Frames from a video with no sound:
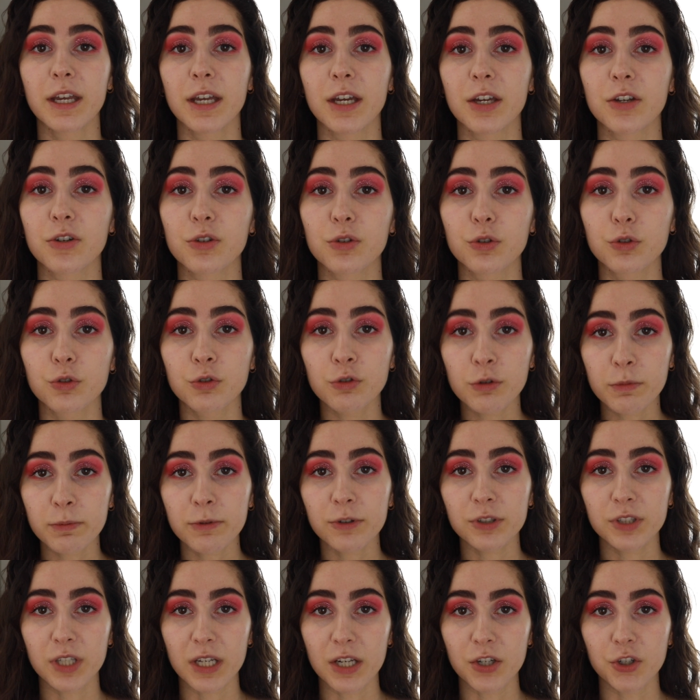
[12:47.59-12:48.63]
It is
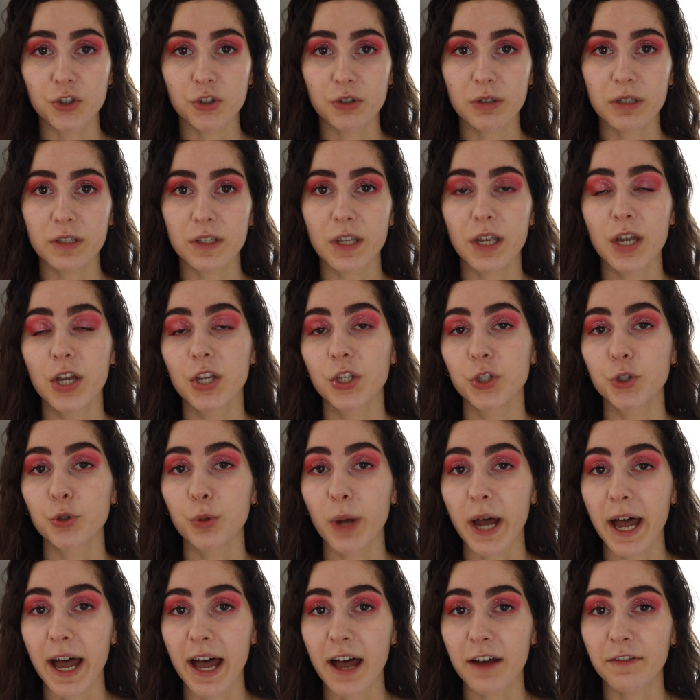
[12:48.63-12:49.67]
super dangerous to
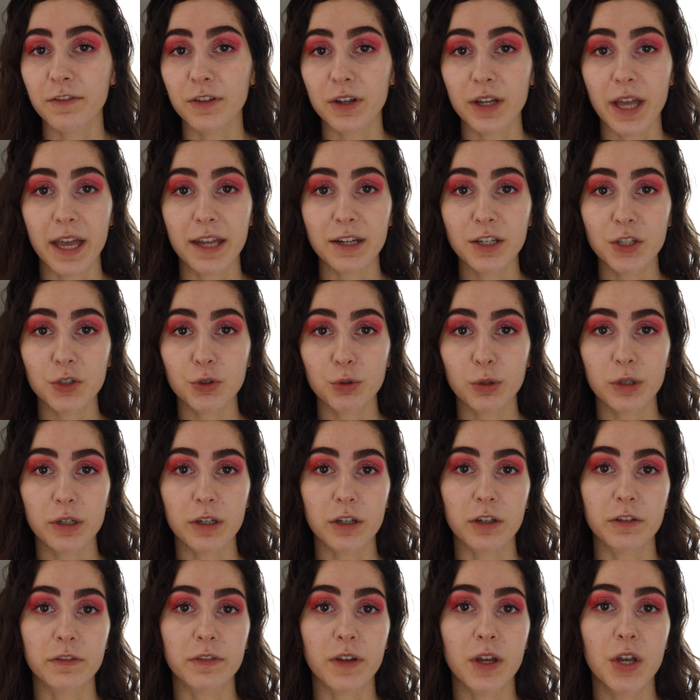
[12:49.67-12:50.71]
have any sort
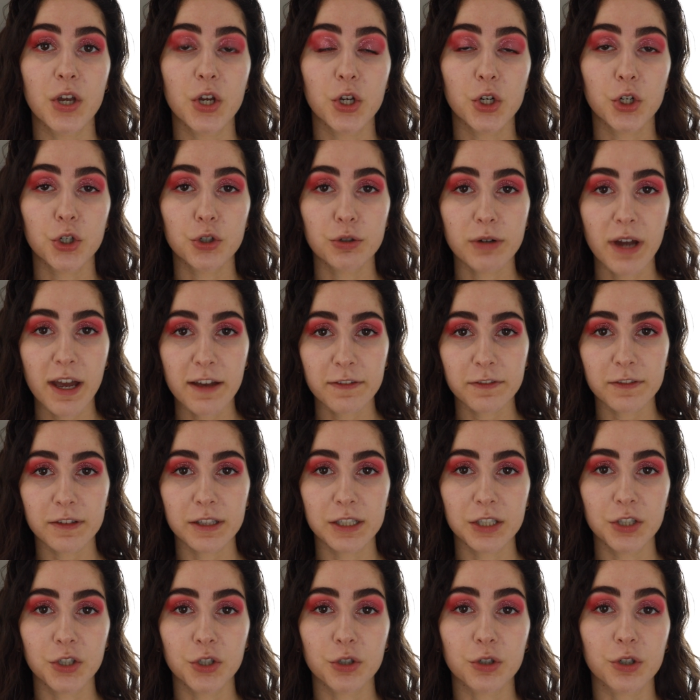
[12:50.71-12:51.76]
of craft
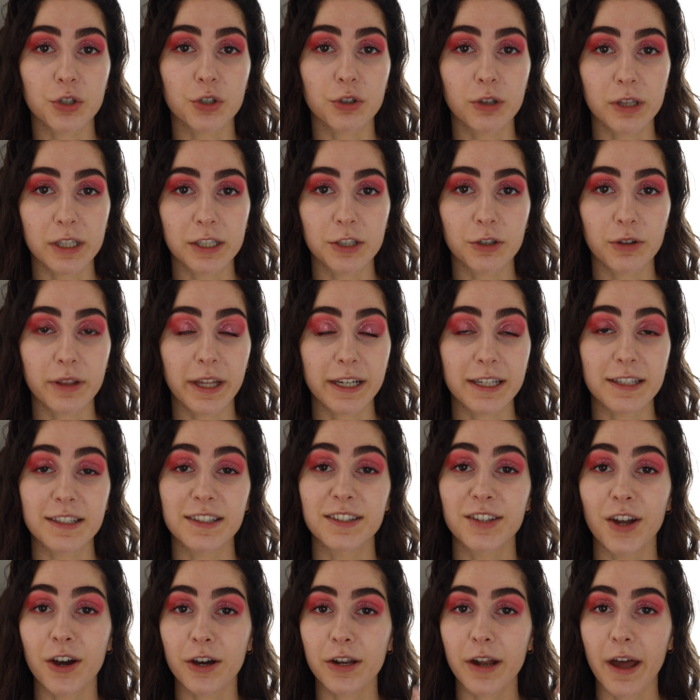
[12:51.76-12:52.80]
glitter or glitter that is
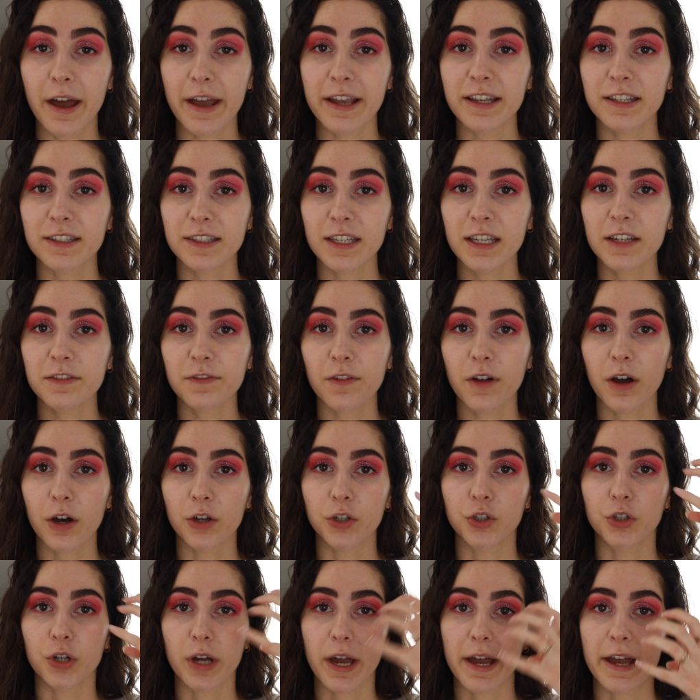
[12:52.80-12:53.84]
not eye safe
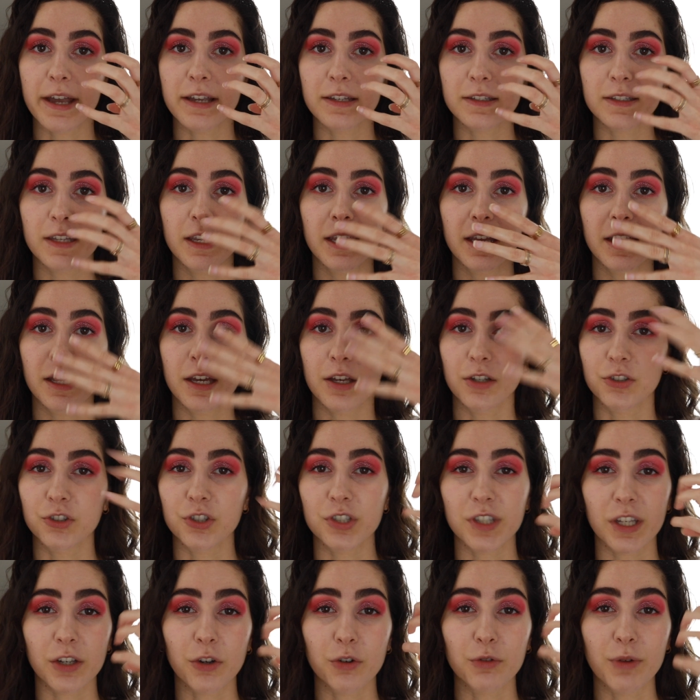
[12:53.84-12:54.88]
on your eyes and
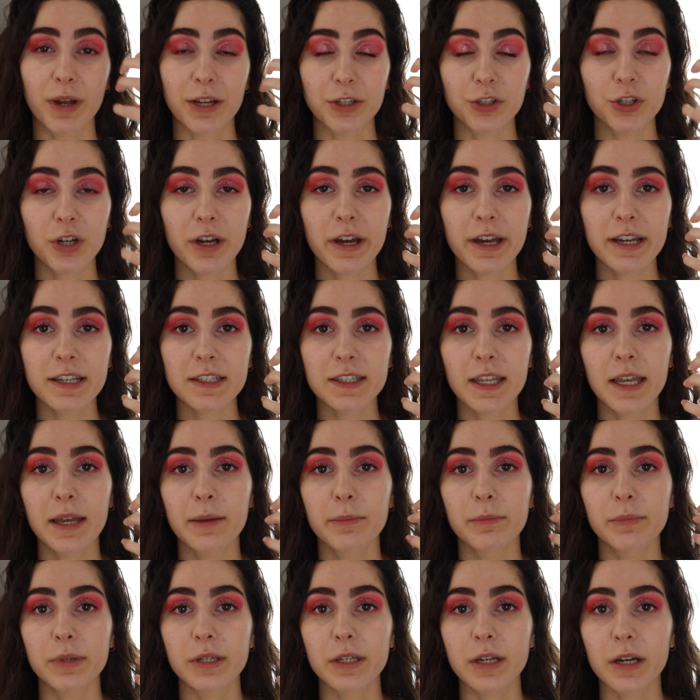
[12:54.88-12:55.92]
just like around your eyes,
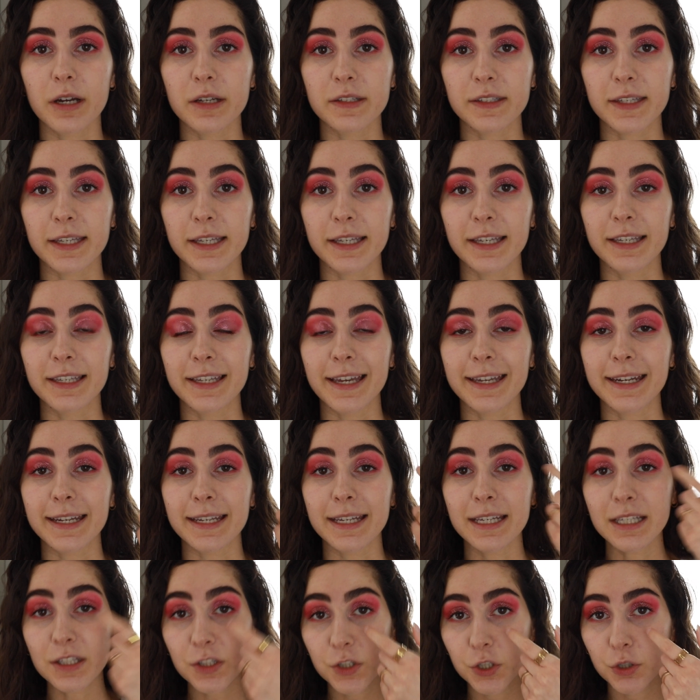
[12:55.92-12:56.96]
because it can get
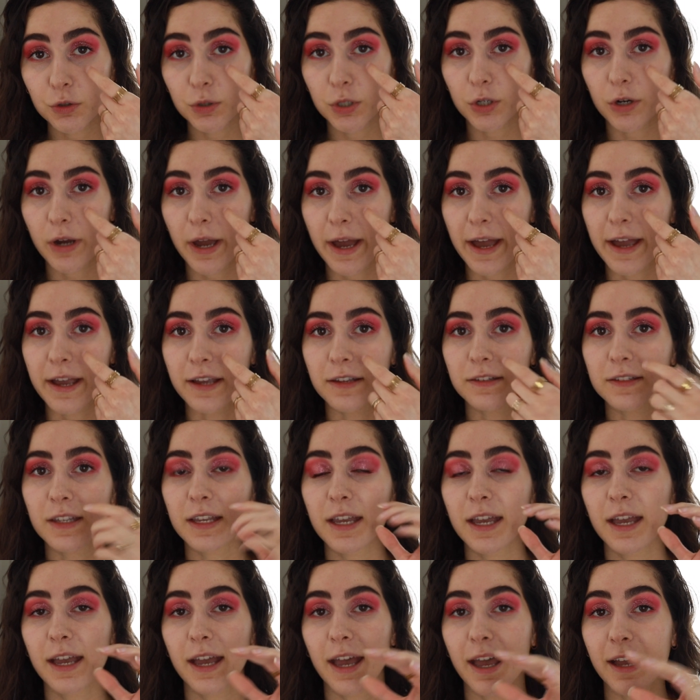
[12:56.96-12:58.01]
into your eyes
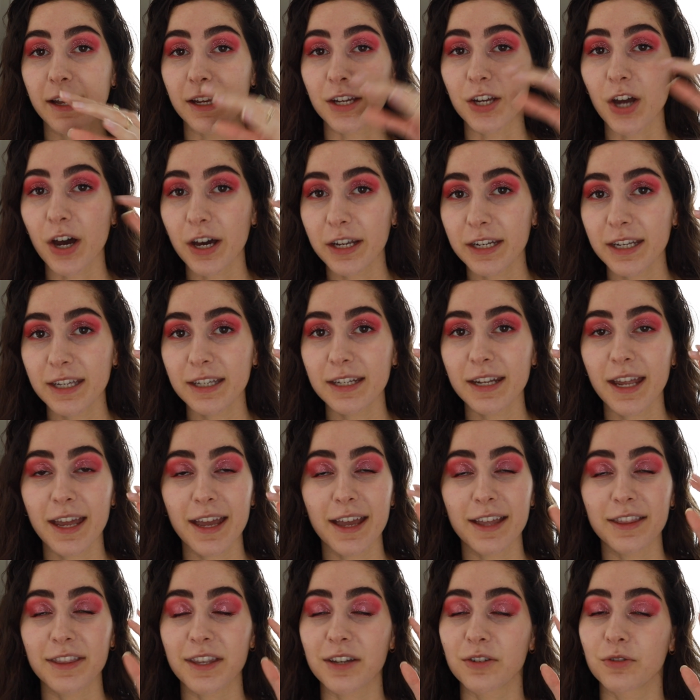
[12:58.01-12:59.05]
and cut it
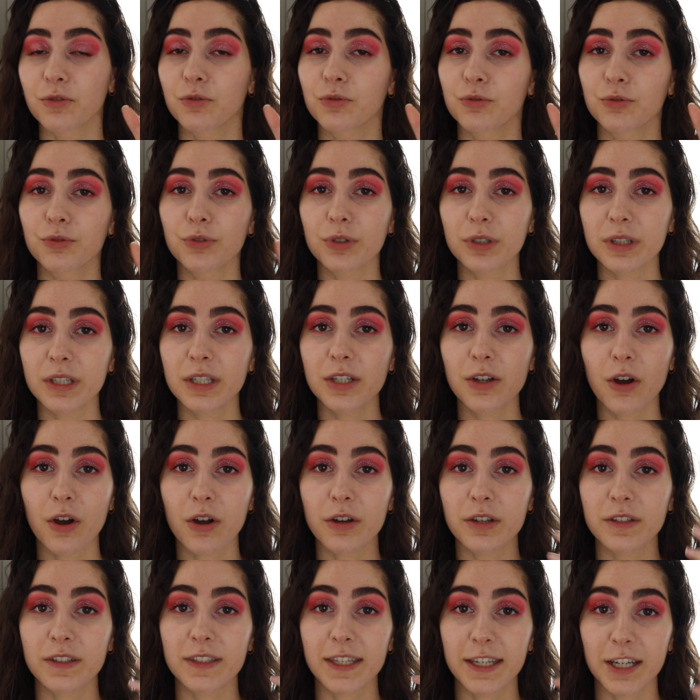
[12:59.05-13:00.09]
and then really
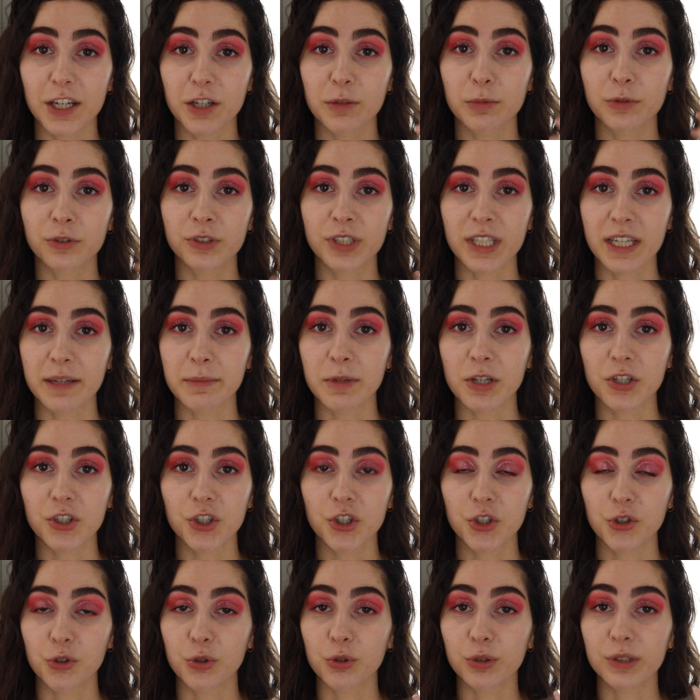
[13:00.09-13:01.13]
cause terrible
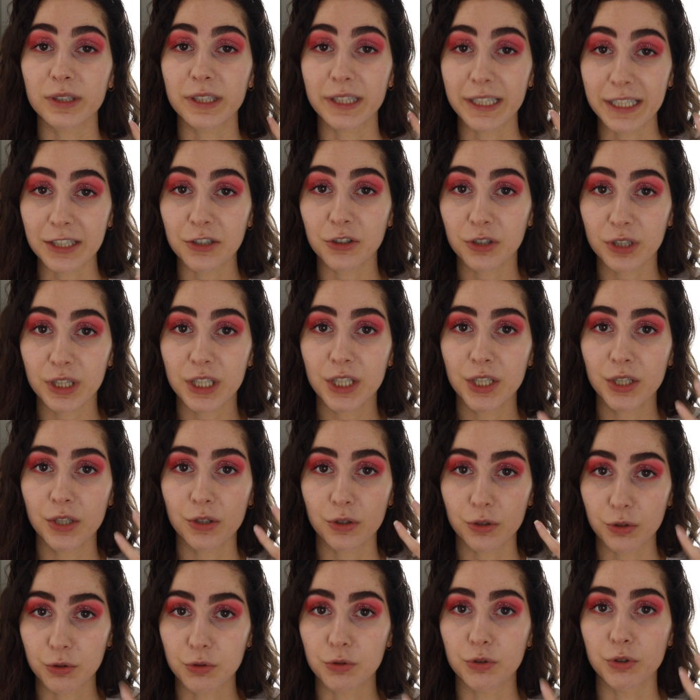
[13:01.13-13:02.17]
damage. You could
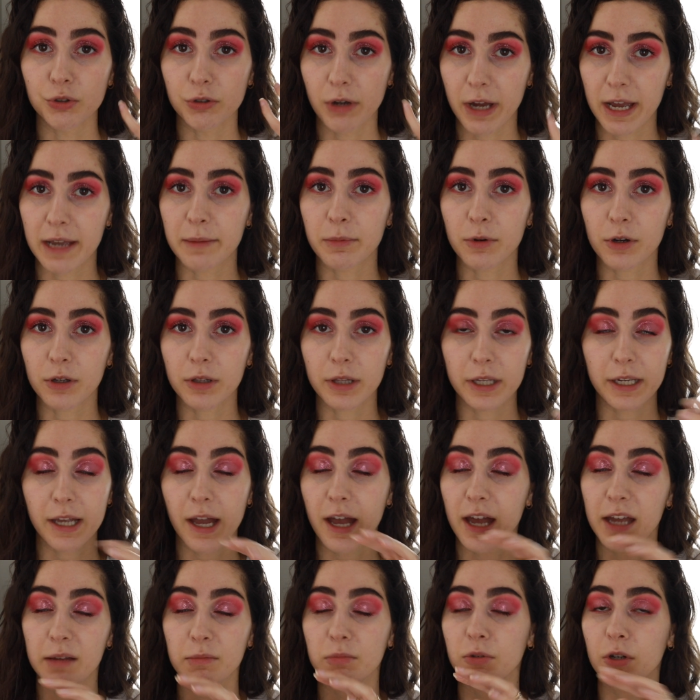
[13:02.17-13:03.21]
literally lose your eyeball. Like,
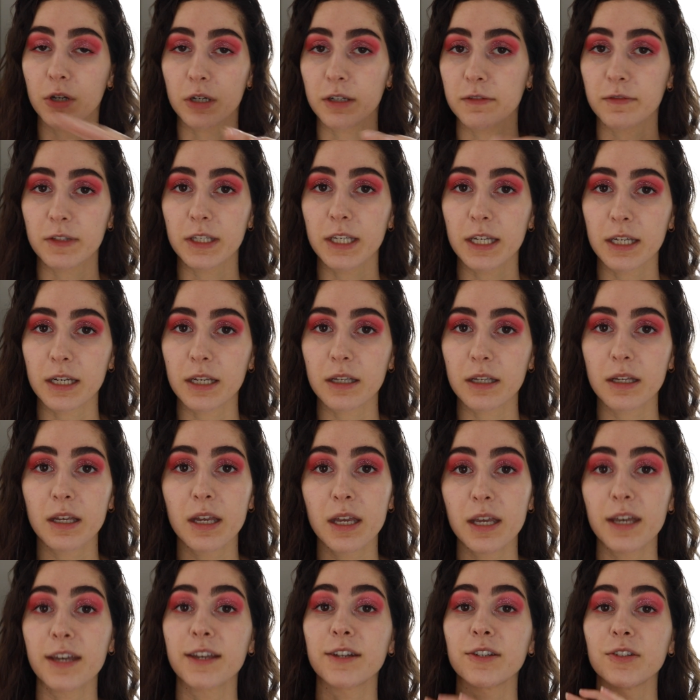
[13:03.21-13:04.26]
I'm not even kidding.
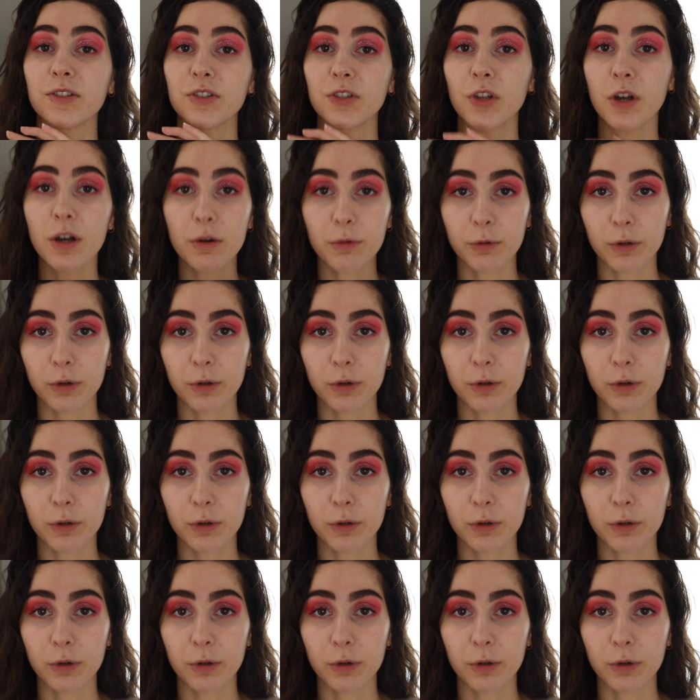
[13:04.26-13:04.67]
It is not